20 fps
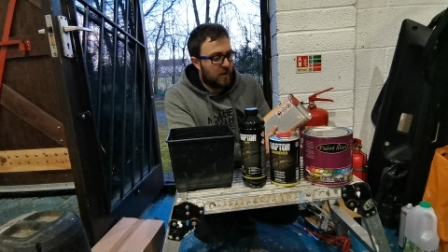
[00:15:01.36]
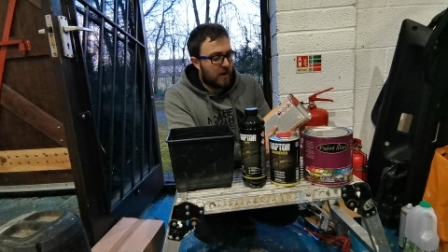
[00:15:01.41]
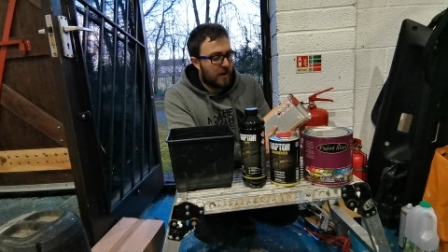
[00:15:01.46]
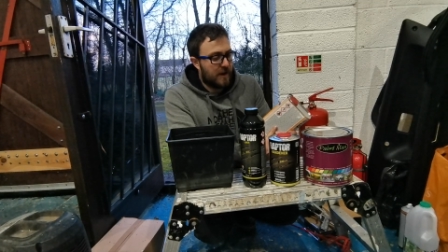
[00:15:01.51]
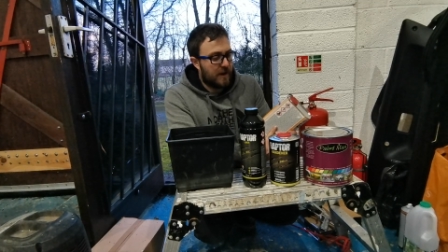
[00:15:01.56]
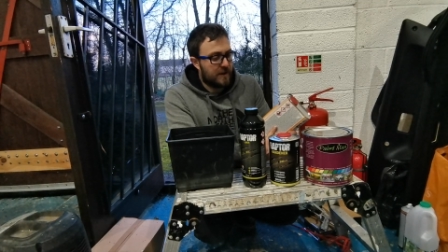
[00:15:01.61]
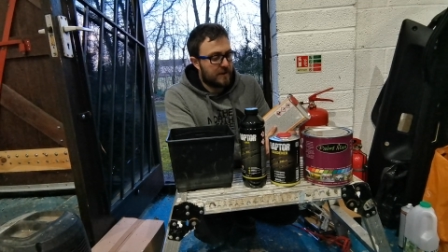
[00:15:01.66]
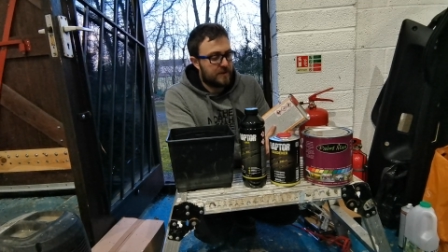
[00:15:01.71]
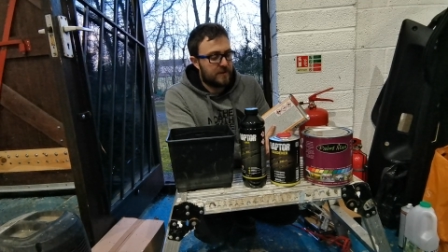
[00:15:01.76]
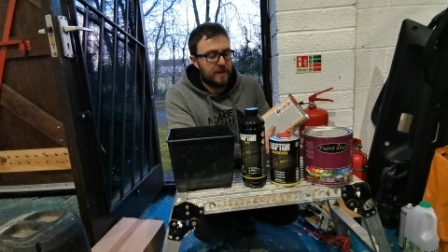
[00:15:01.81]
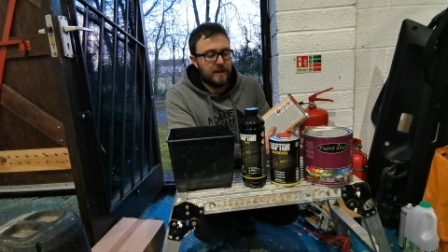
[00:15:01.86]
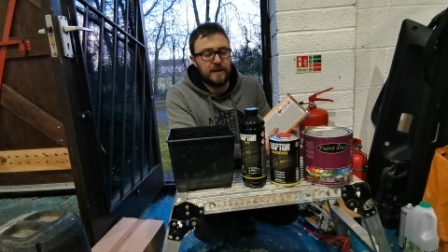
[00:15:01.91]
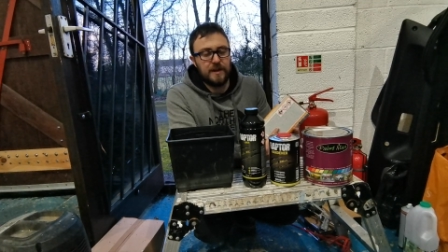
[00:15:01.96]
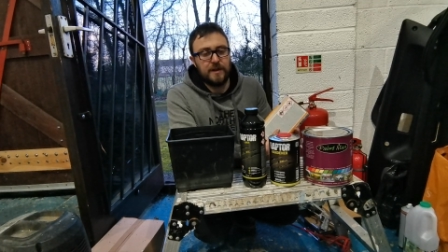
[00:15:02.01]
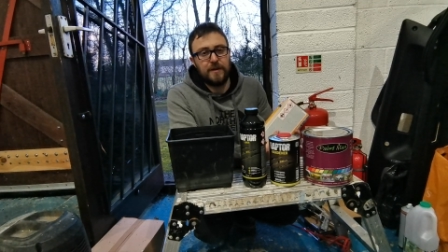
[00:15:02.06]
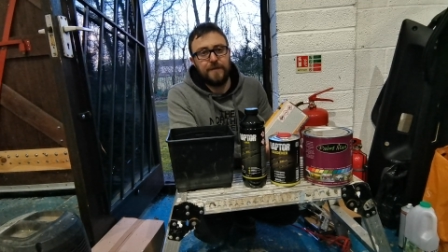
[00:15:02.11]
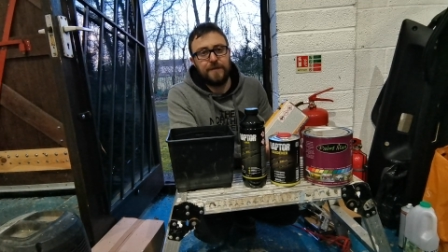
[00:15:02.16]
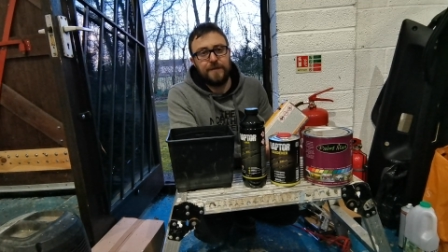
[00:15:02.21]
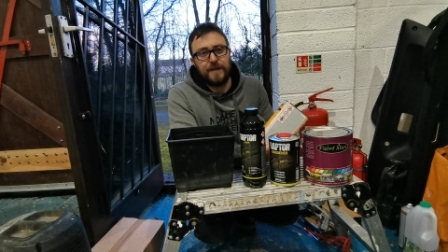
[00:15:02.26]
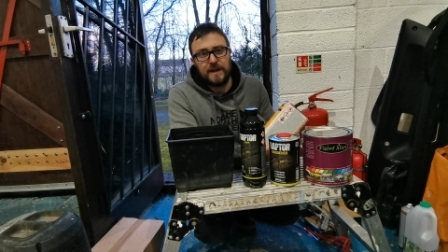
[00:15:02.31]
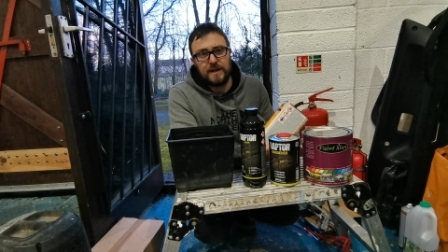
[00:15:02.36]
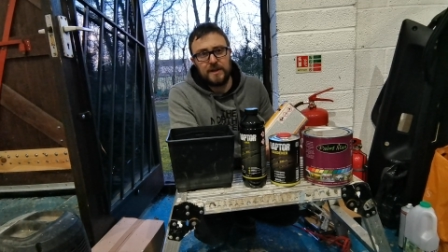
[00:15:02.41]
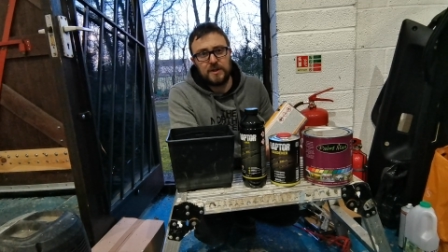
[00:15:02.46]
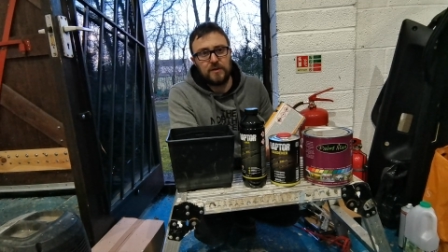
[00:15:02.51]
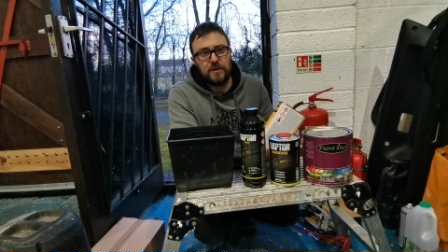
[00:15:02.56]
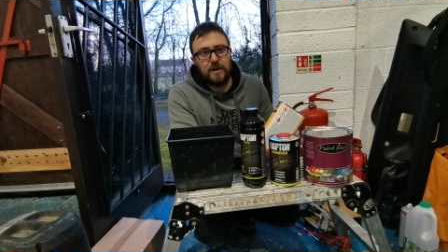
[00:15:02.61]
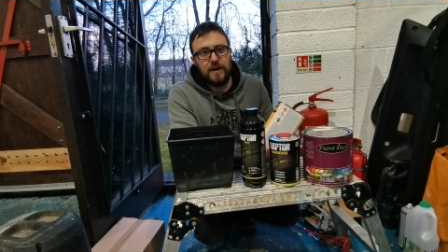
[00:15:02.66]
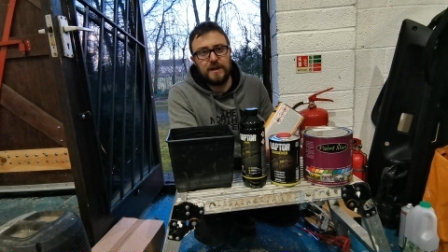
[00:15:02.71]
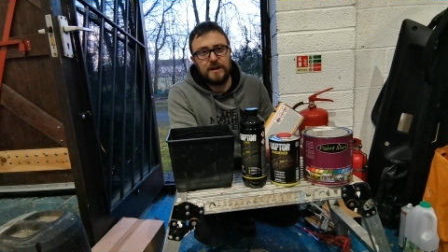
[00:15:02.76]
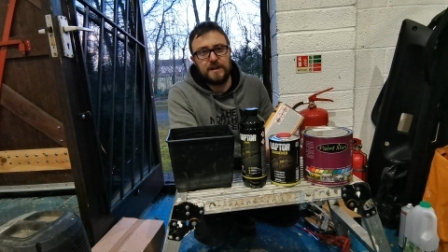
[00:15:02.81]
drying, so they can do a fast
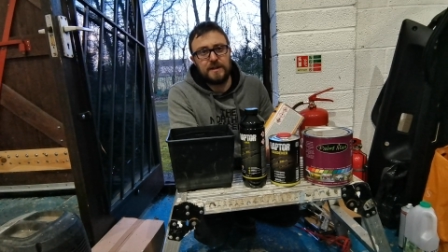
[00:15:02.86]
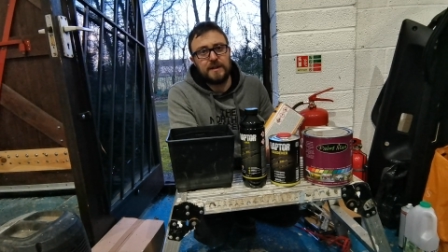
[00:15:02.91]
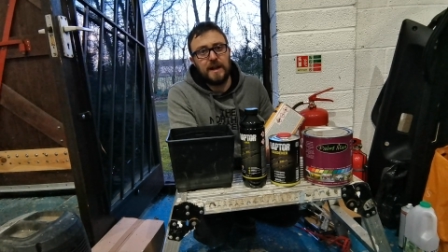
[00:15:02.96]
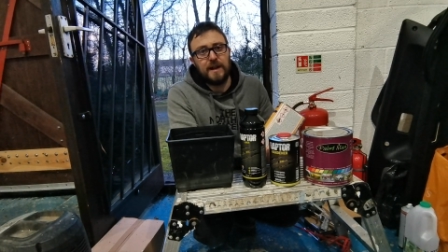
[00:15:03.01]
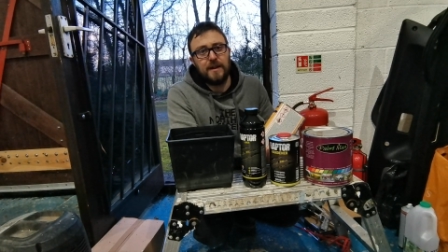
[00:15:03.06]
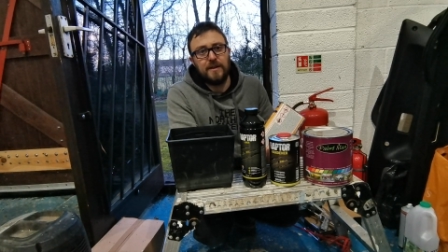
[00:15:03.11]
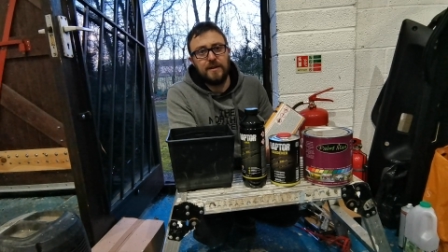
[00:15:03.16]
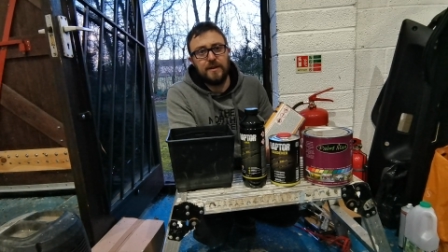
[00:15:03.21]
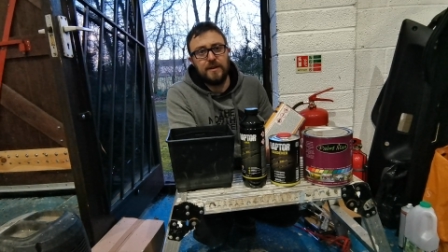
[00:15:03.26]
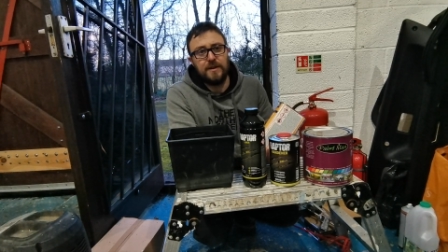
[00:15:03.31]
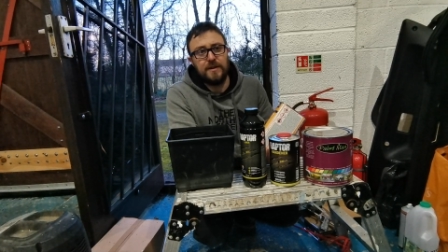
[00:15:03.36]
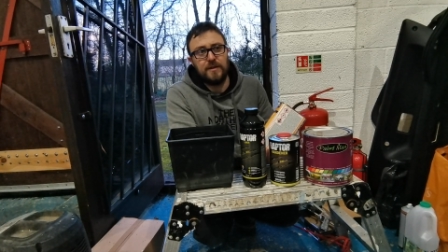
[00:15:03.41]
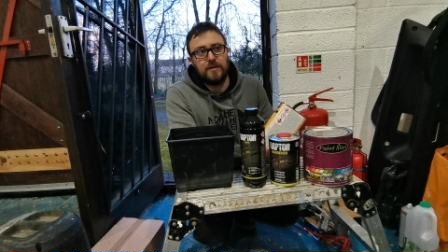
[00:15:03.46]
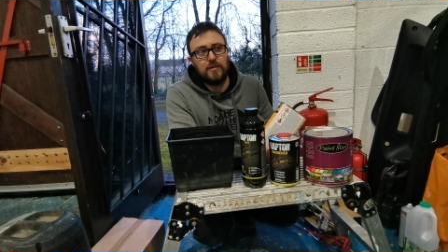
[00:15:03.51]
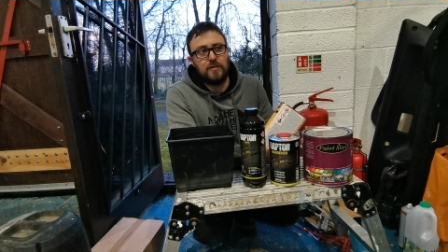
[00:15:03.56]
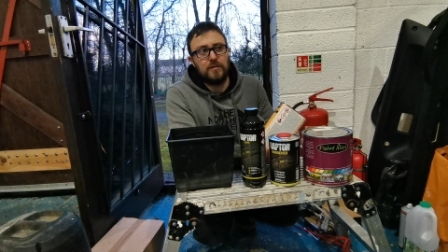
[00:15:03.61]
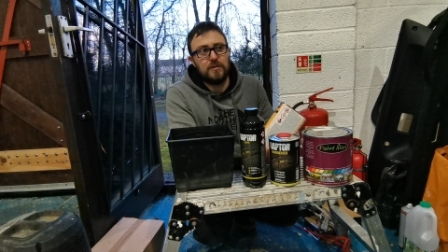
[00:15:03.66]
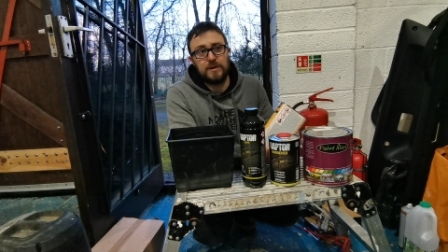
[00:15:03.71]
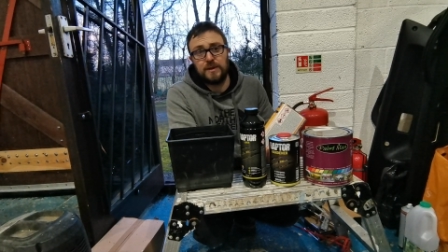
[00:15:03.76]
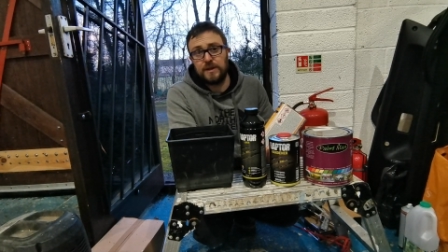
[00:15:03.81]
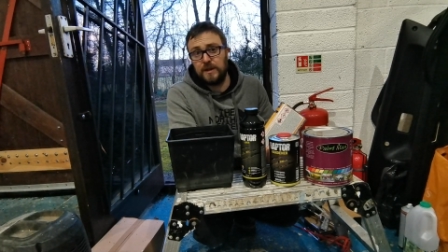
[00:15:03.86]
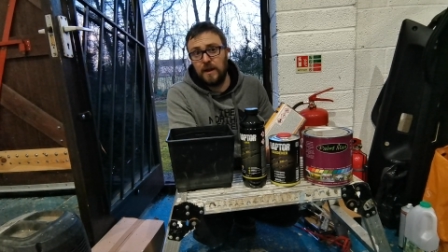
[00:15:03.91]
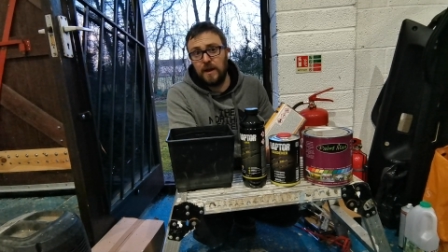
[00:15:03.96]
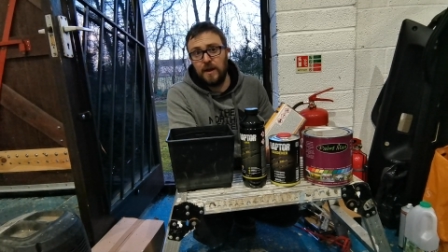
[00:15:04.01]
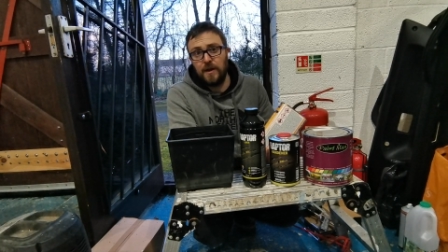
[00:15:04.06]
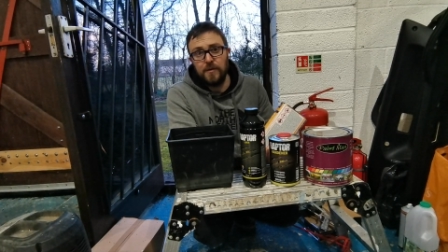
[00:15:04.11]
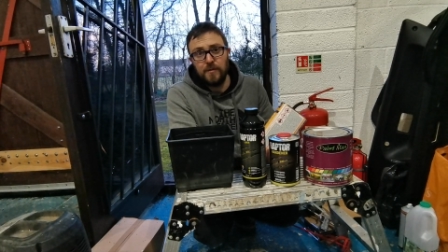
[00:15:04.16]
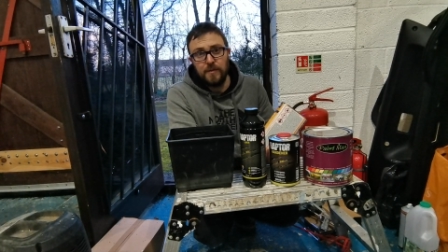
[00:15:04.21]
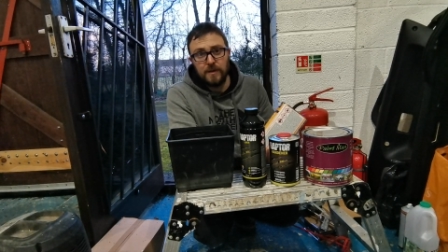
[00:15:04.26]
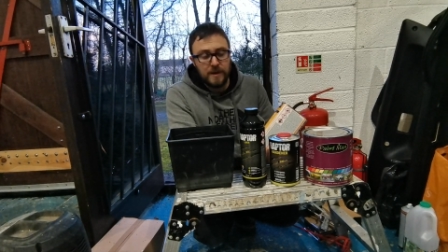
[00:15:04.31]
drying, standard or
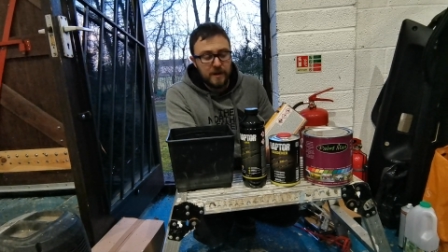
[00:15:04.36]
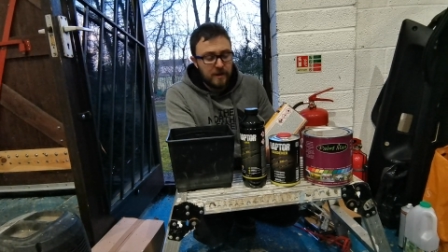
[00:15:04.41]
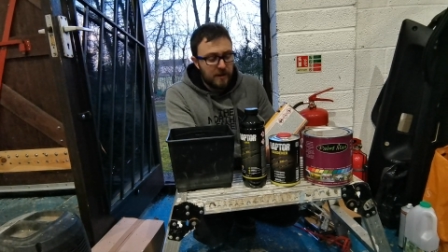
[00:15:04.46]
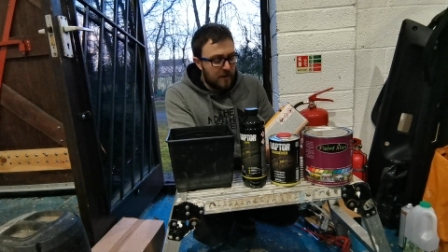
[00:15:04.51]
slow.